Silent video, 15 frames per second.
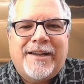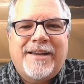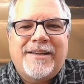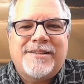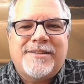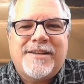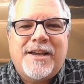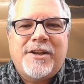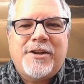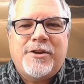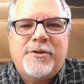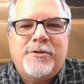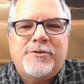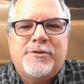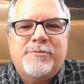and take
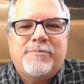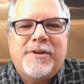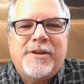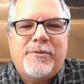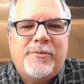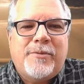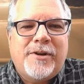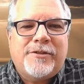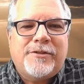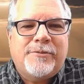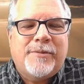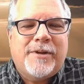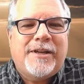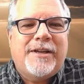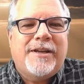you to be with
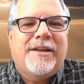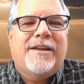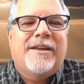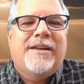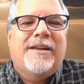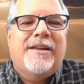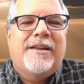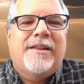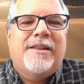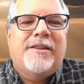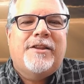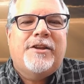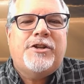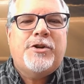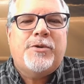me,
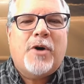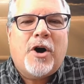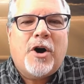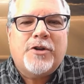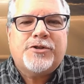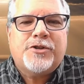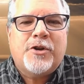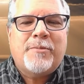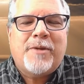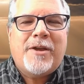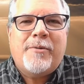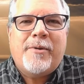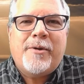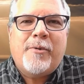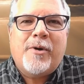that you also may
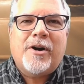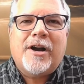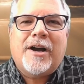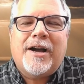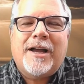be where I